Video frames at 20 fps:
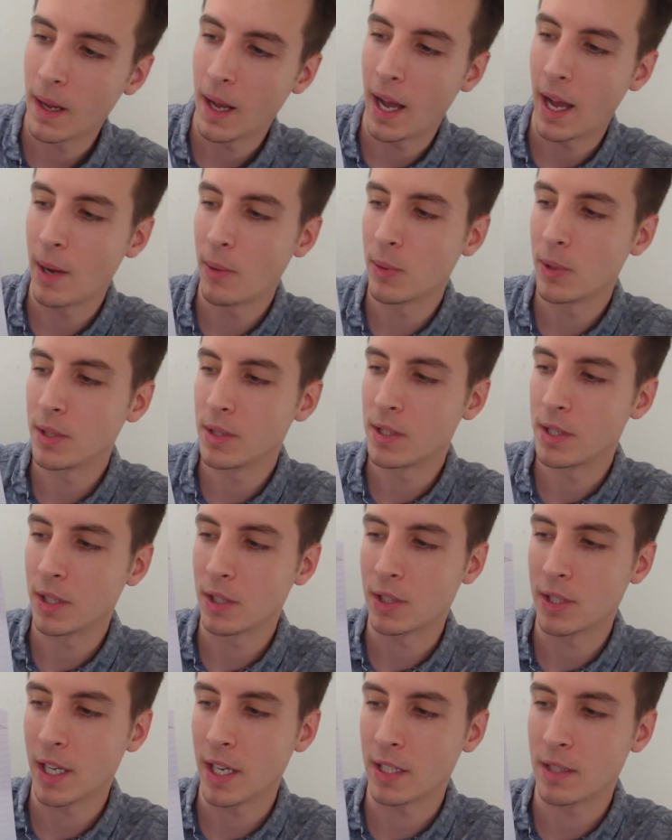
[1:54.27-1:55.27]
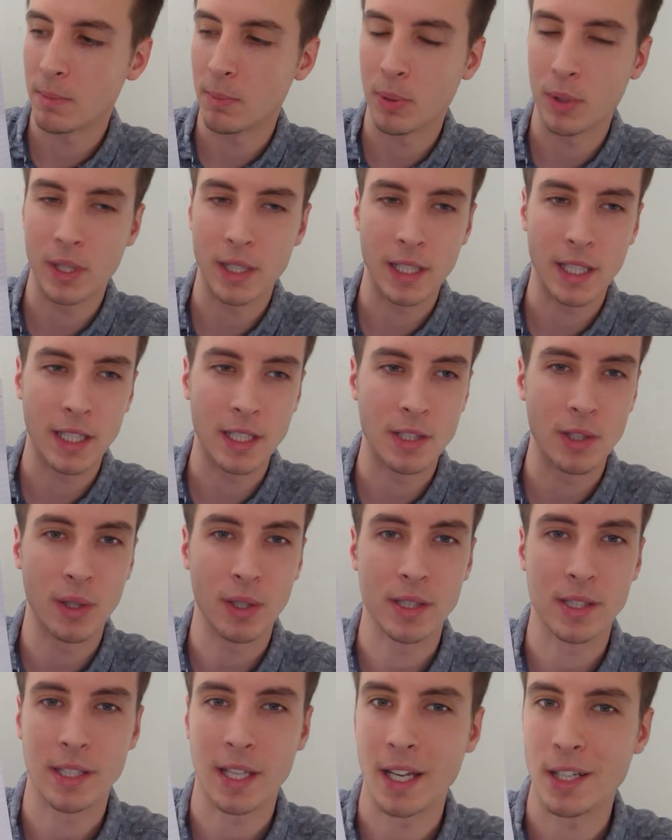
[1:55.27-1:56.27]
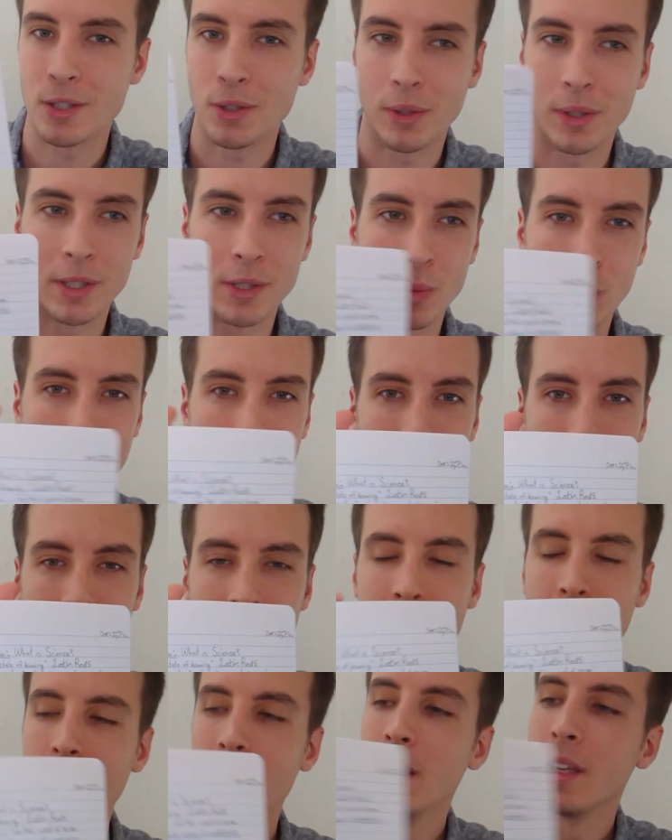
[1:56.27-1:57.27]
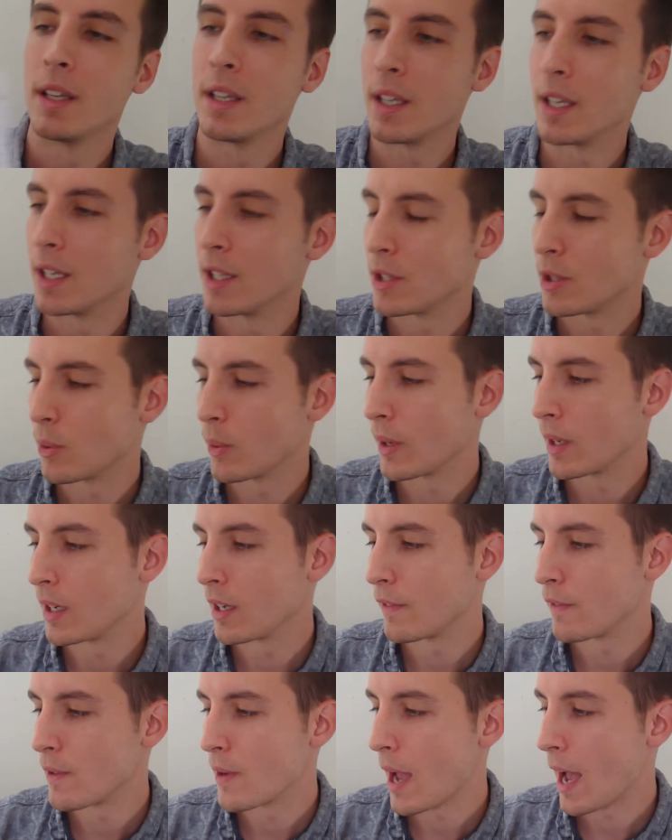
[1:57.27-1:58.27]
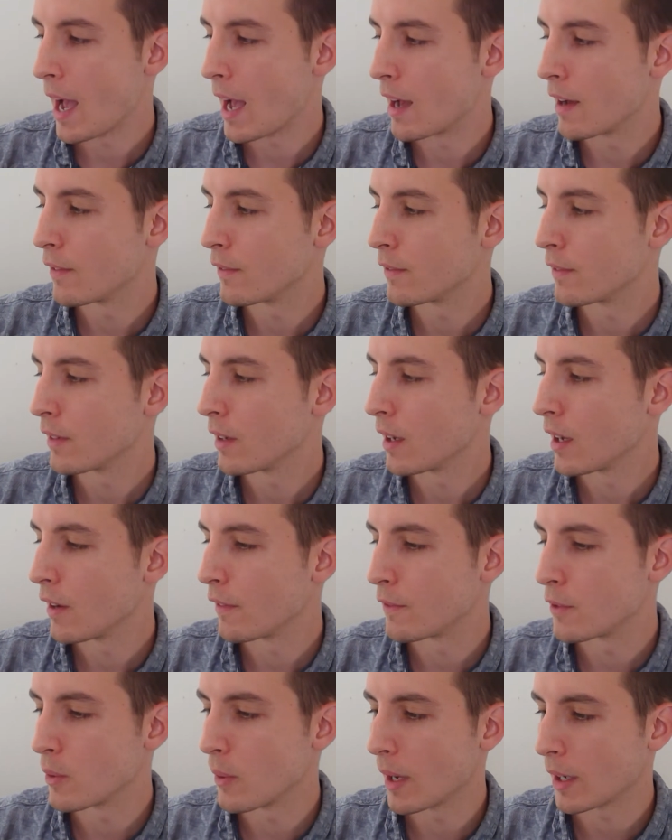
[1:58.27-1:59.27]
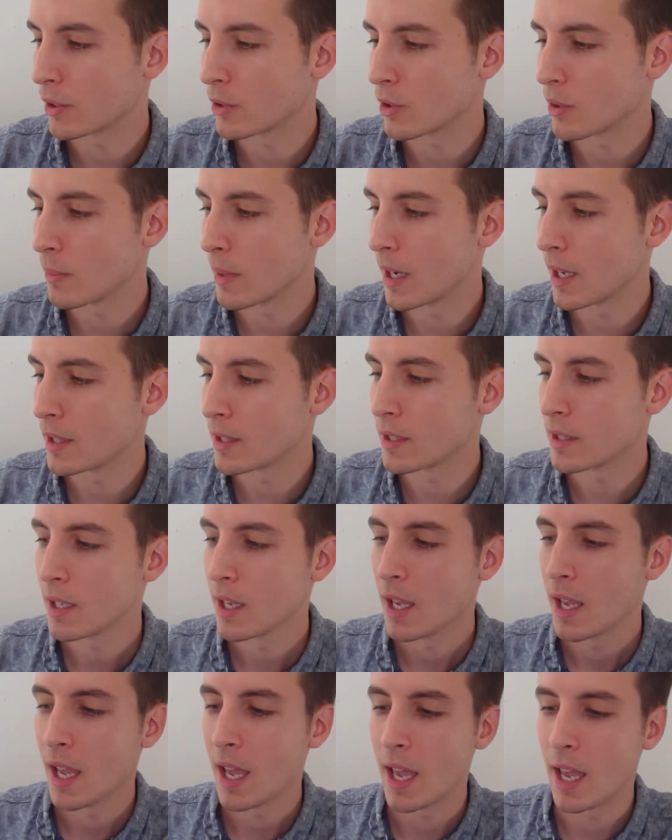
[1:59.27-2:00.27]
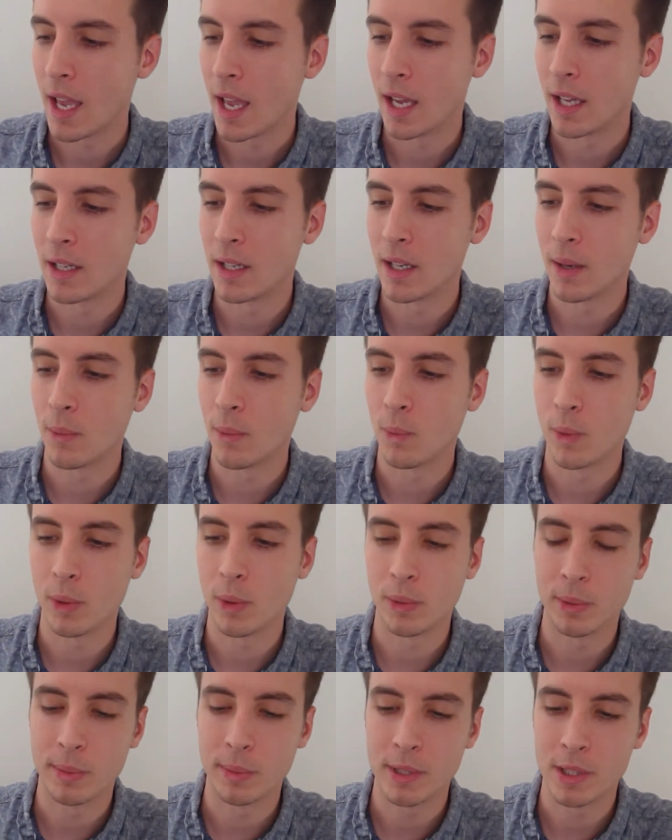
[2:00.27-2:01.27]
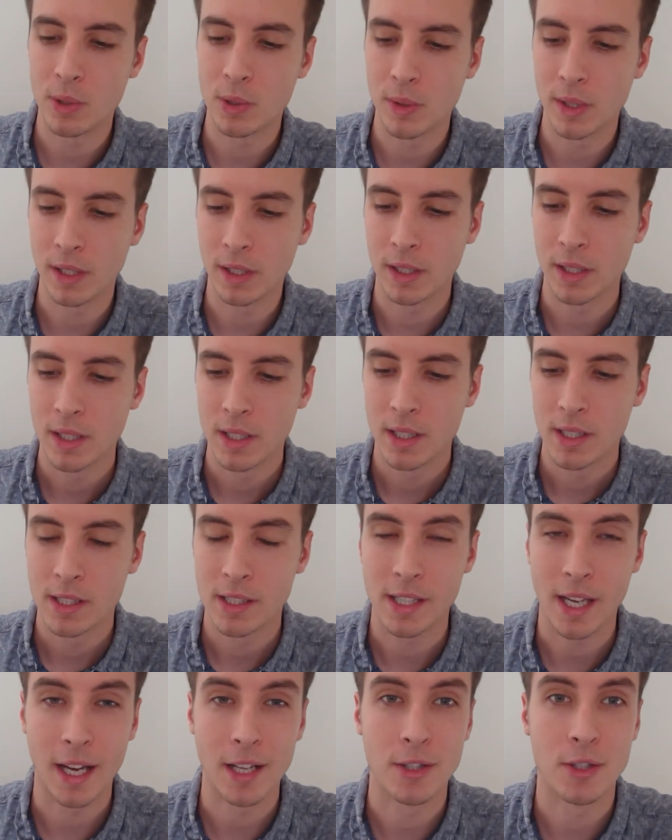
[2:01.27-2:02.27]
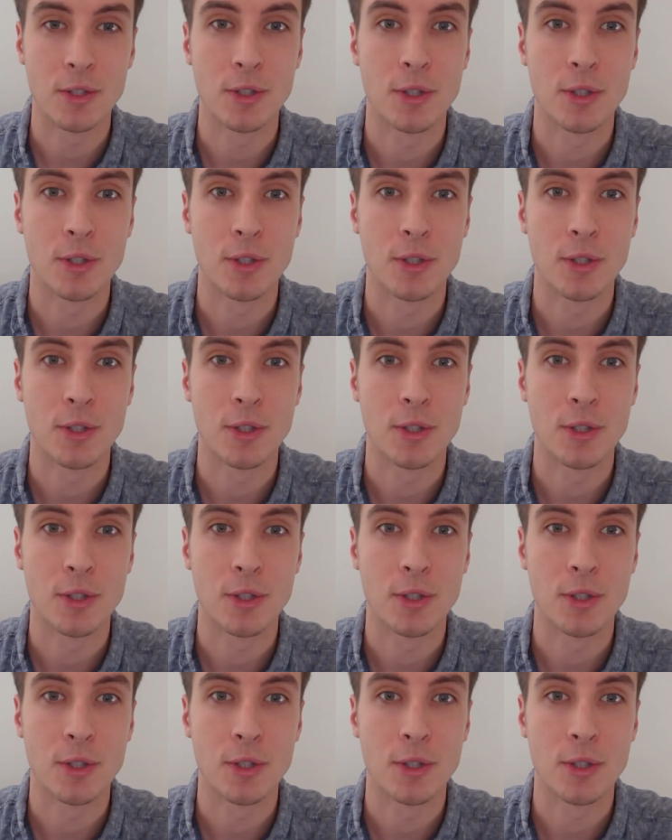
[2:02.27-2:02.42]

I would suggest putting in your schedule as well into it if you have a few extra minutes, and we will be doing science